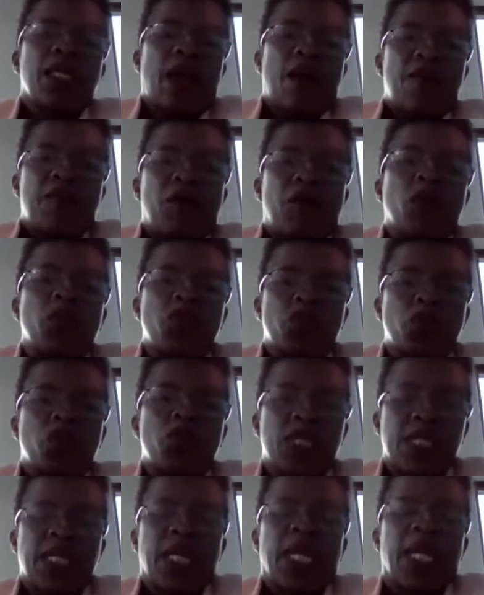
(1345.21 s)
are forced
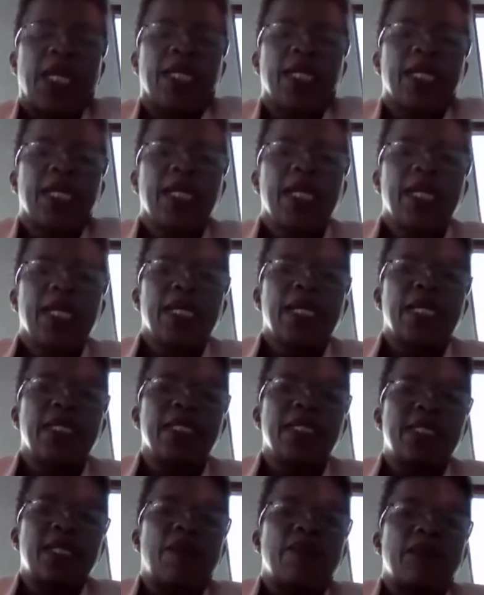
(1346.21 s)
to stay
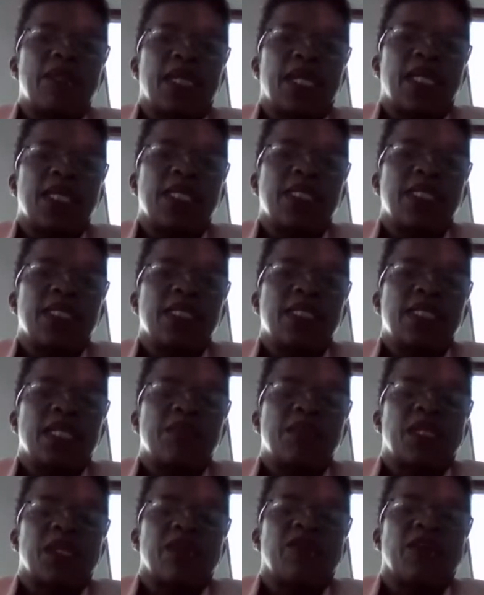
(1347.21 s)
in some
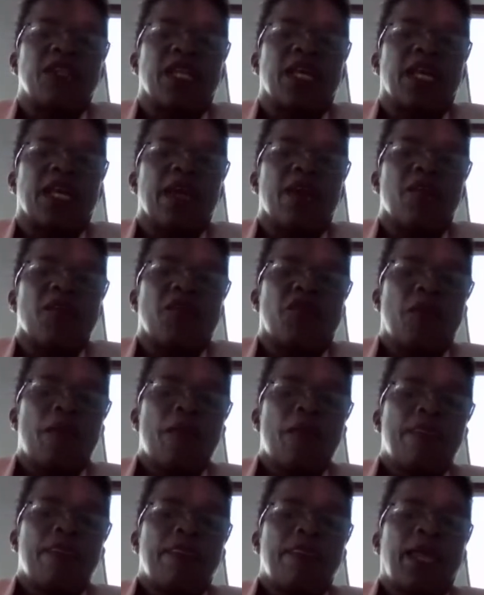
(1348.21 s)
relationships, even if
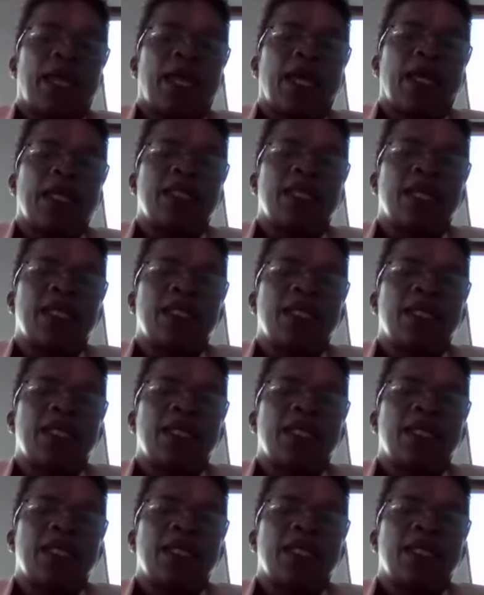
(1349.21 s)
their